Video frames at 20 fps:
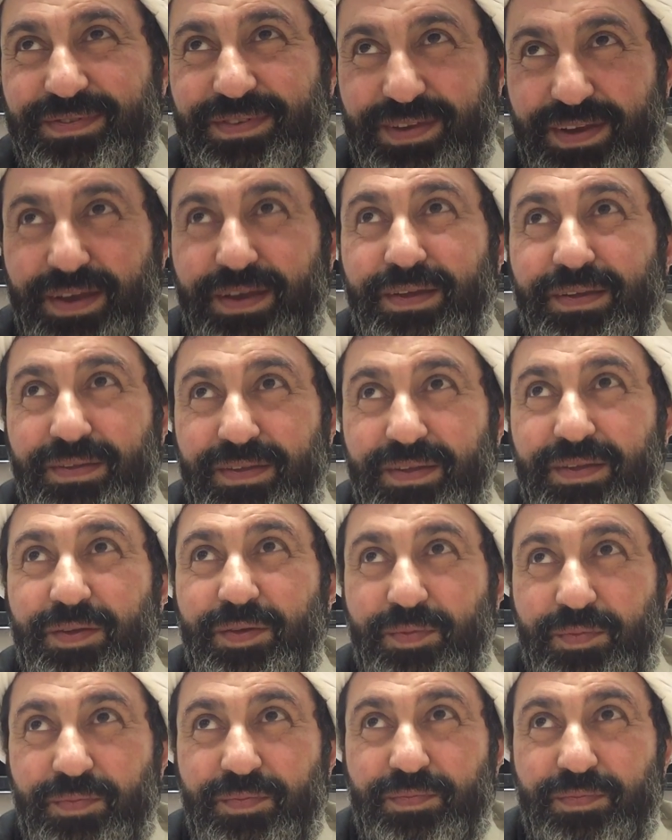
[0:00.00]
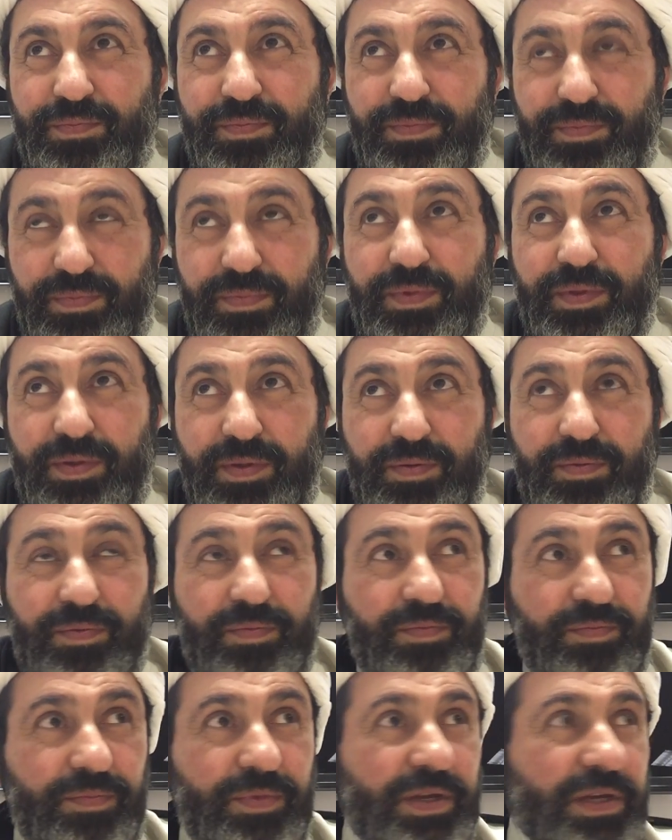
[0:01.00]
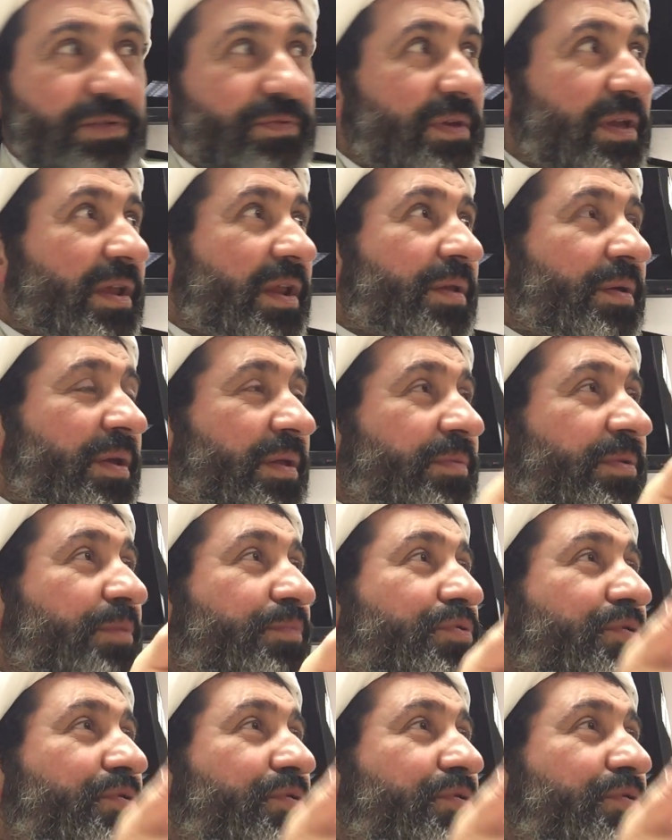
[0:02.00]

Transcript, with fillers: Yeah? Because we are in a